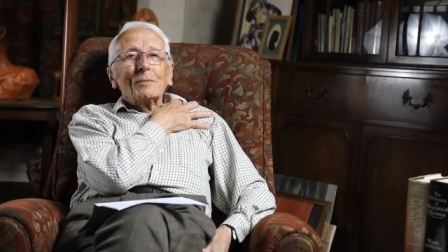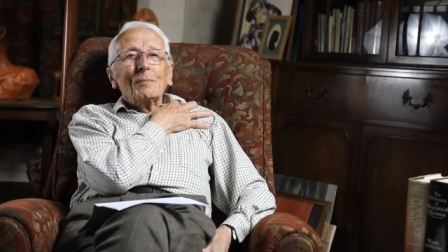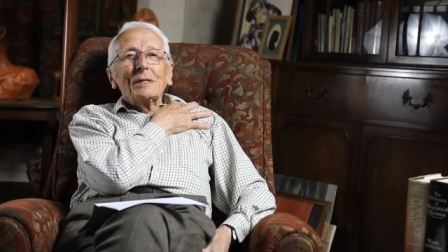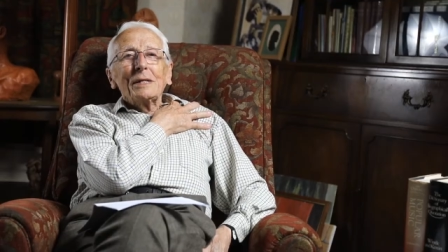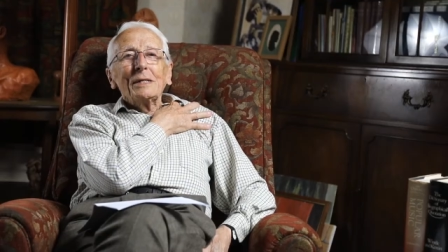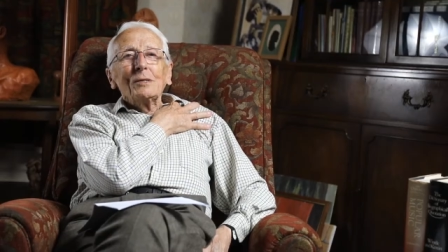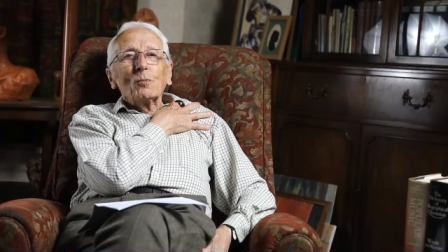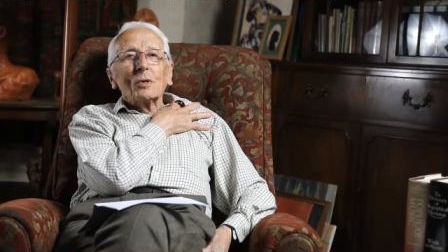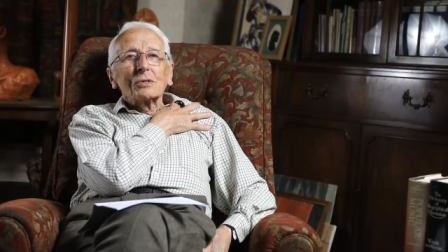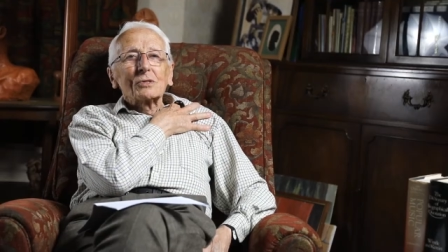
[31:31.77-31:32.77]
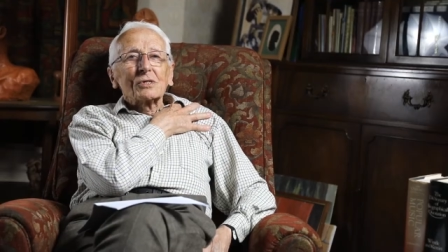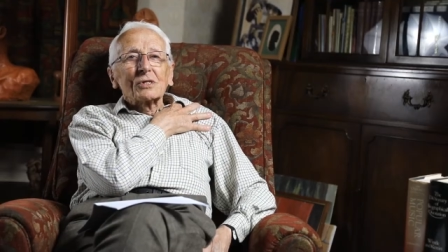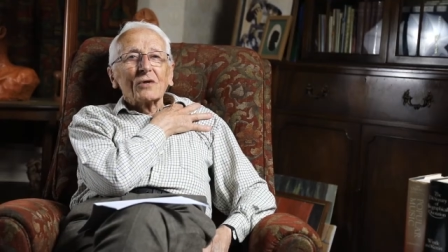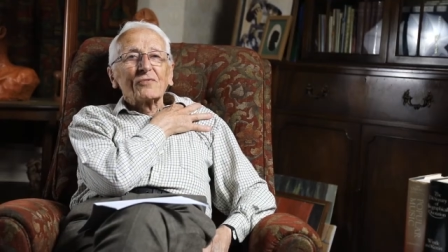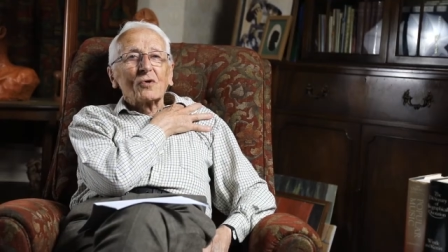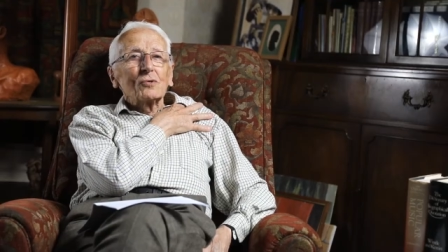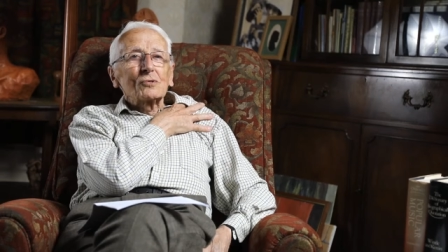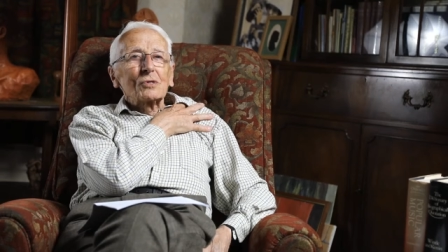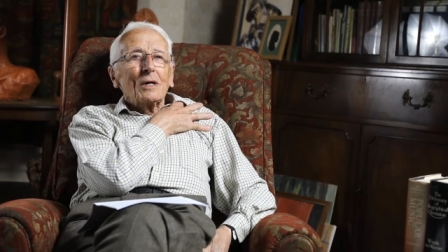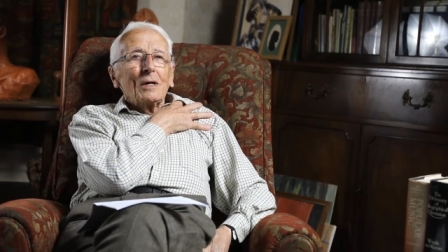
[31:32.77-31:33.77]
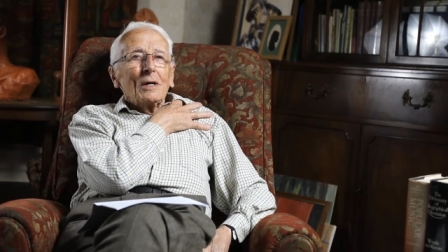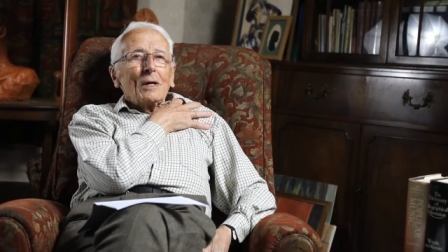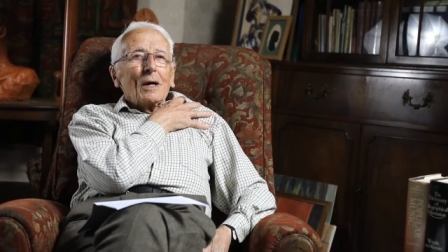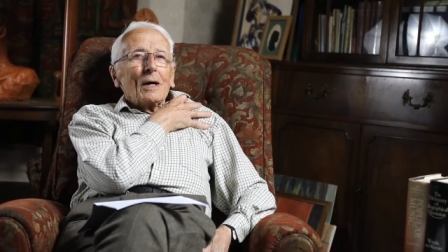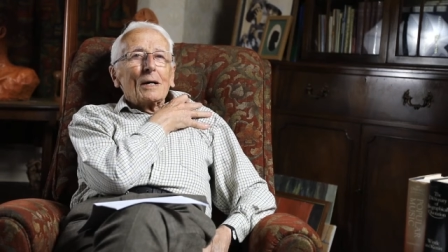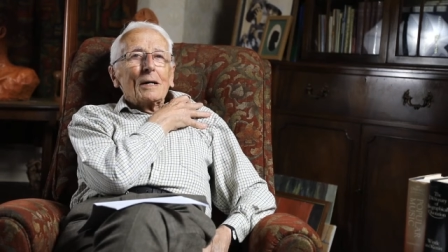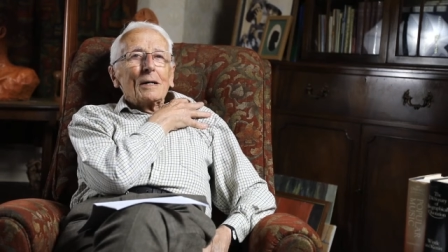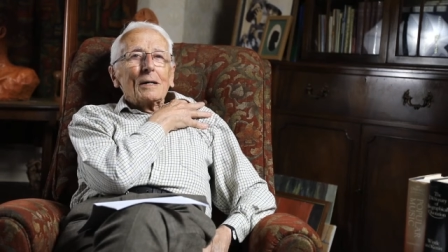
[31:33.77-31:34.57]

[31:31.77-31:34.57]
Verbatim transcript: Merlin was, of course, uh,